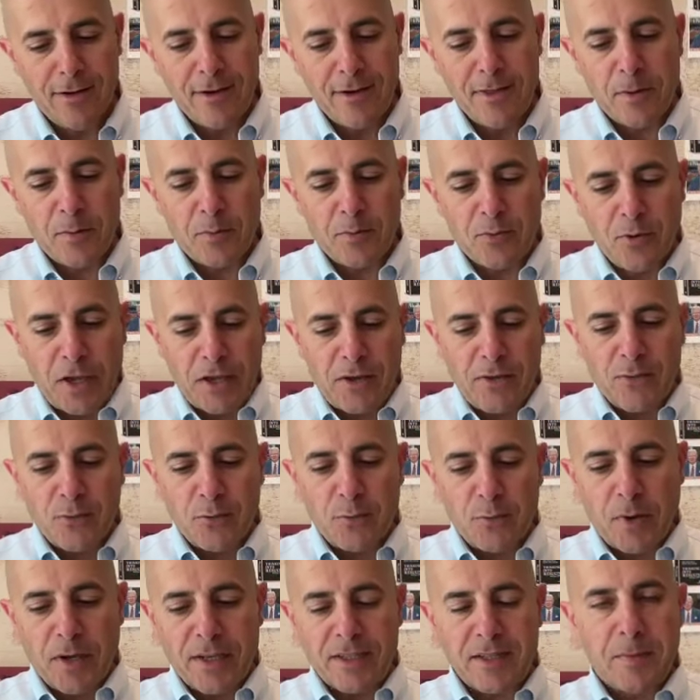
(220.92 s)
The breakthrough
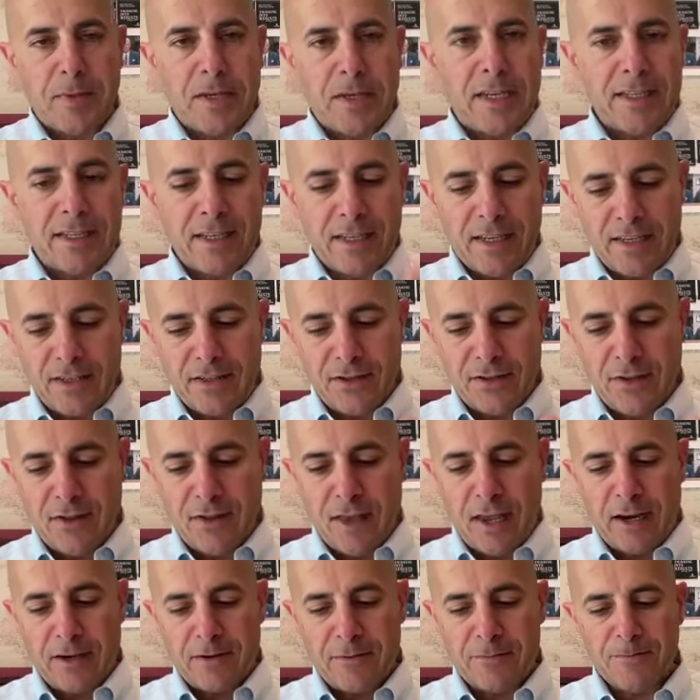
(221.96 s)
possibility is
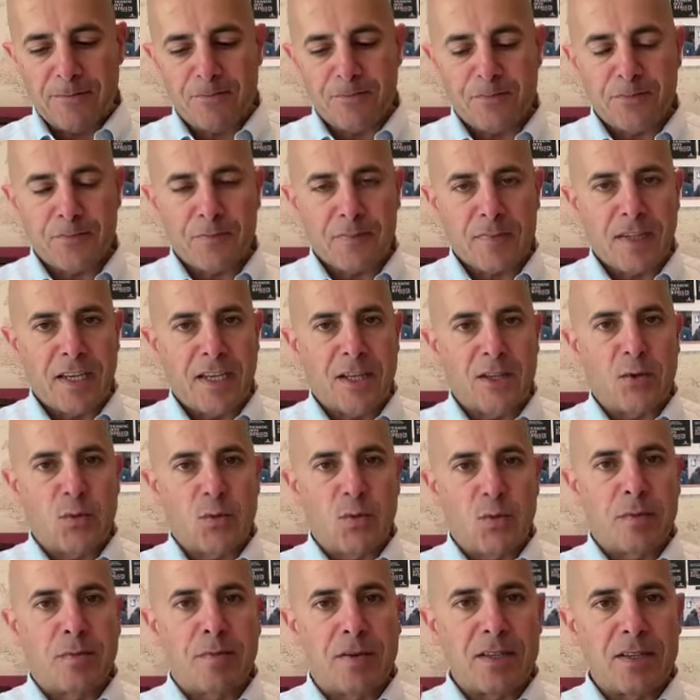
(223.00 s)
there. It
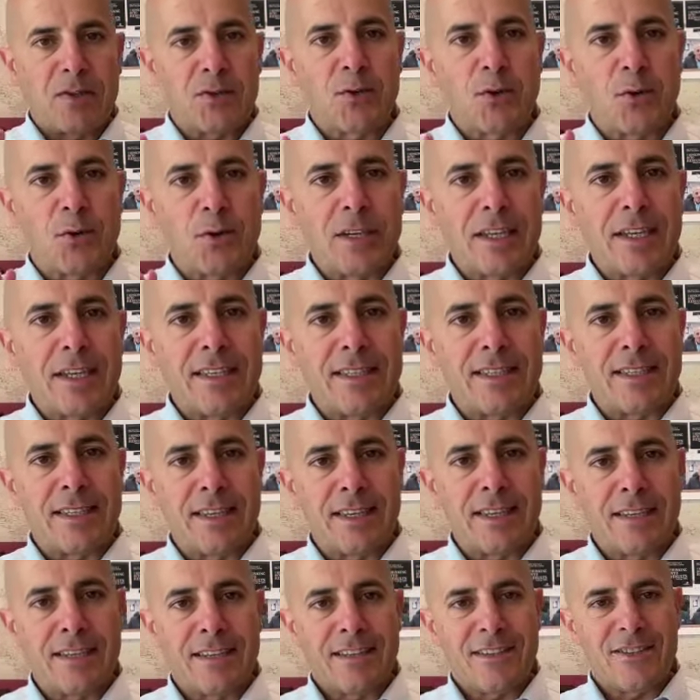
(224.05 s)
would be so easy.
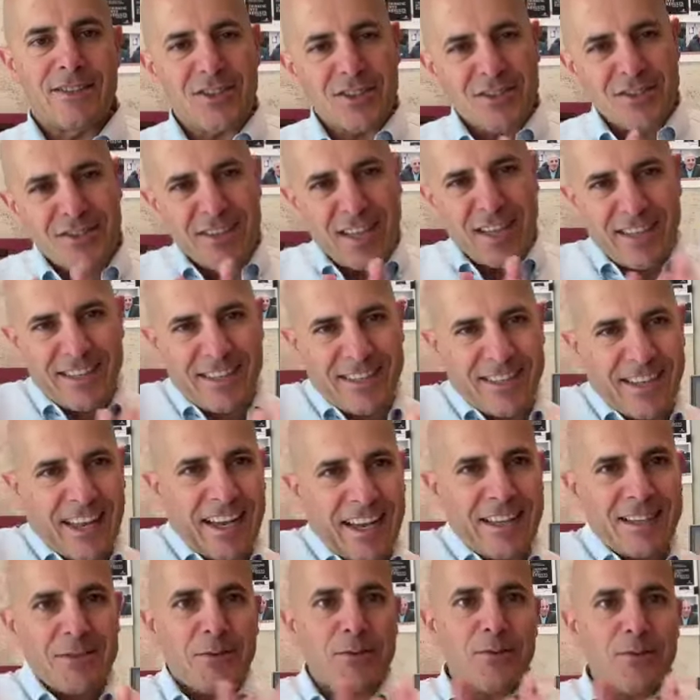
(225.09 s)
Just 10
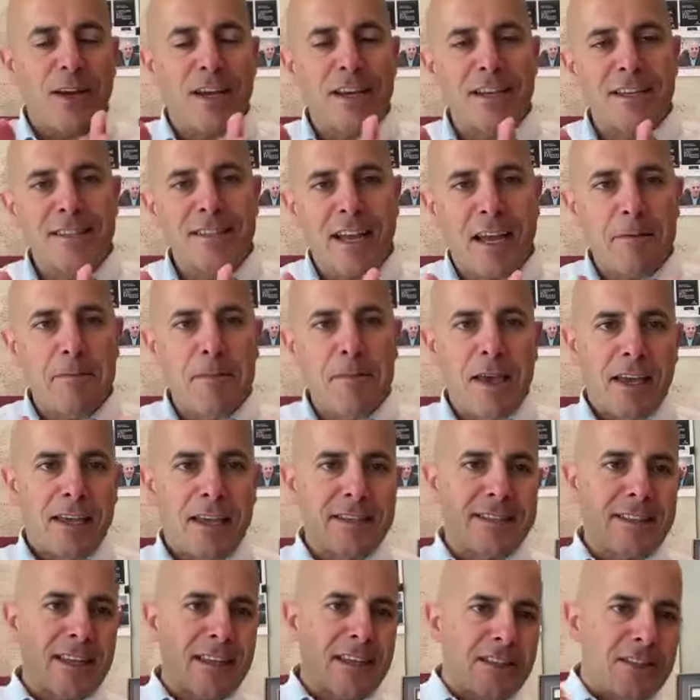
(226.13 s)
seconds of flying time.
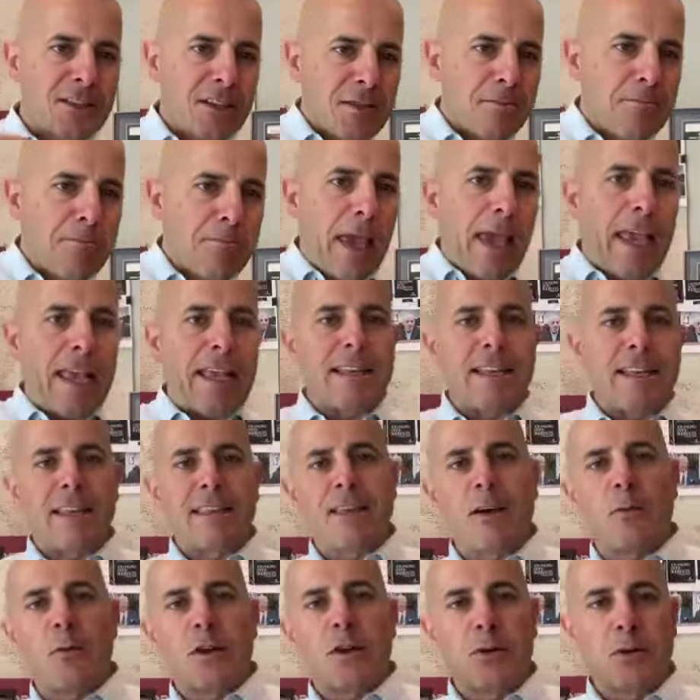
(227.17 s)
Instead, it's just banging at
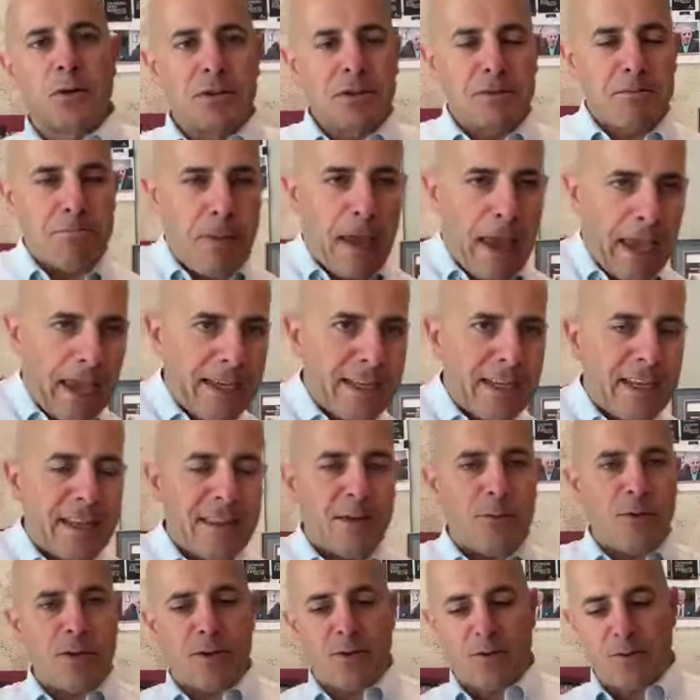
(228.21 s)
the window. It's banging at the
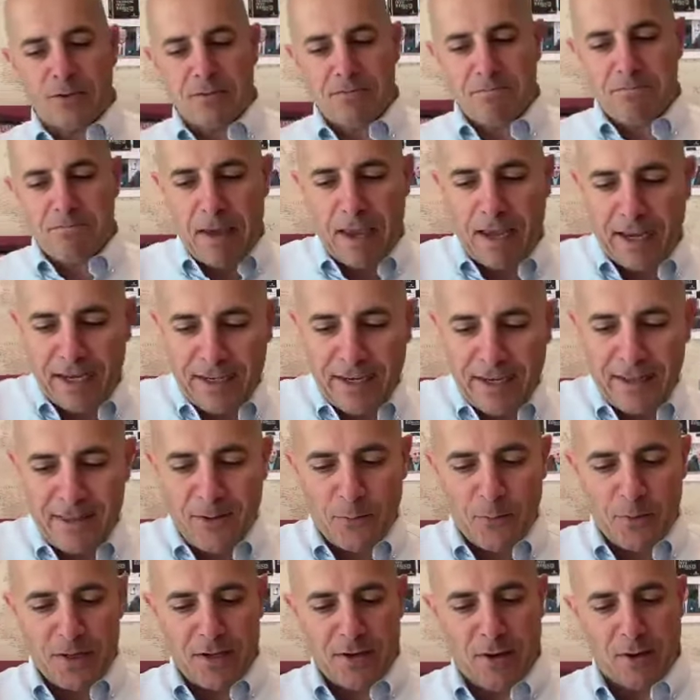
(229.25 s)
window. It's banging at the
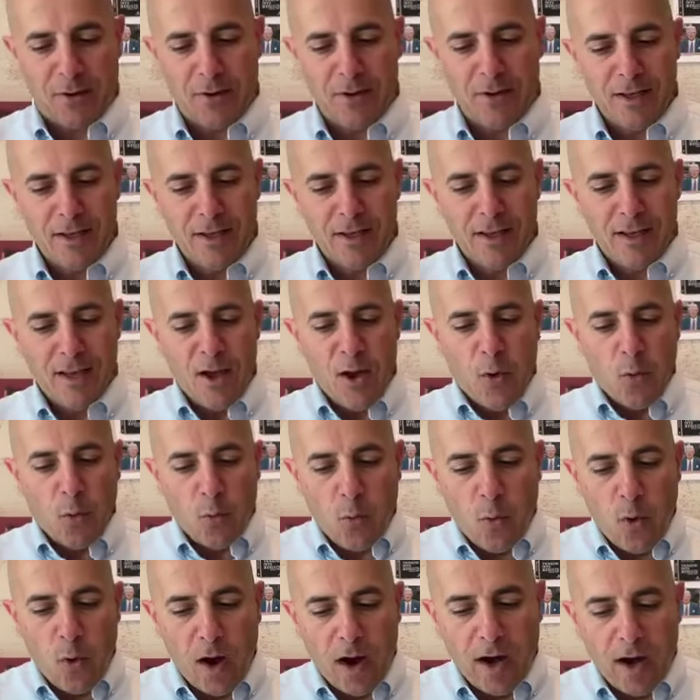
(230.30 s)
window.
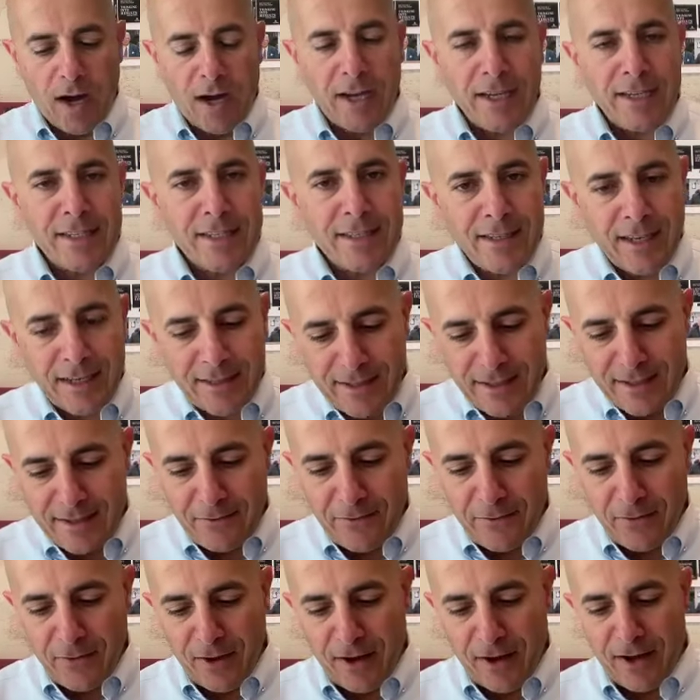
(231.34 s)
Why doesn't the
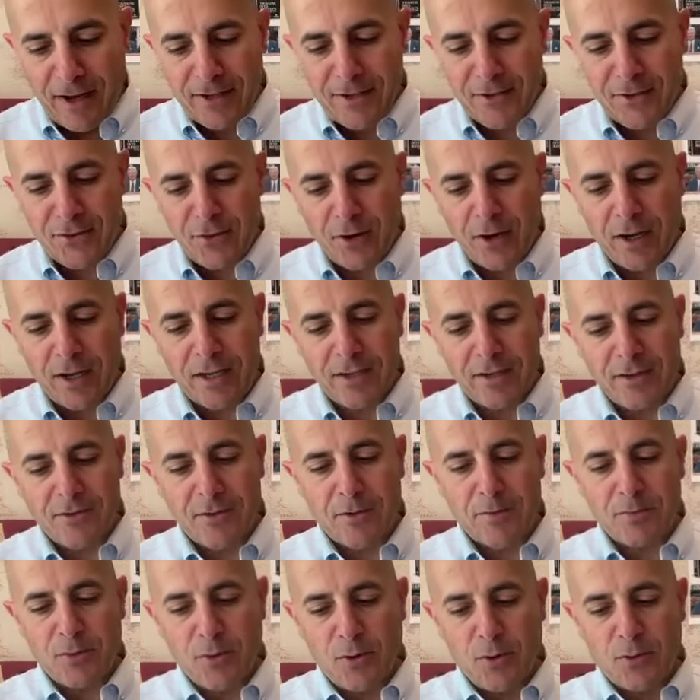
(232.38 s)
fly try another
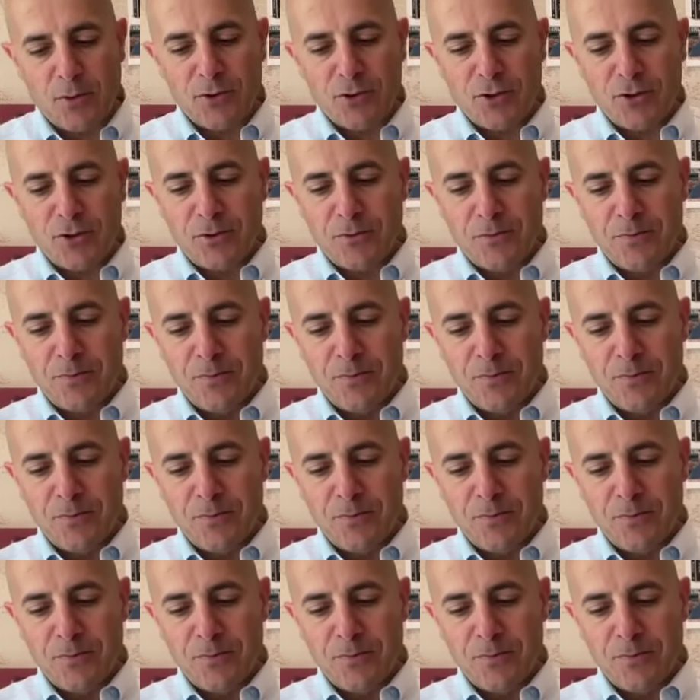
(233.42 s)
approach?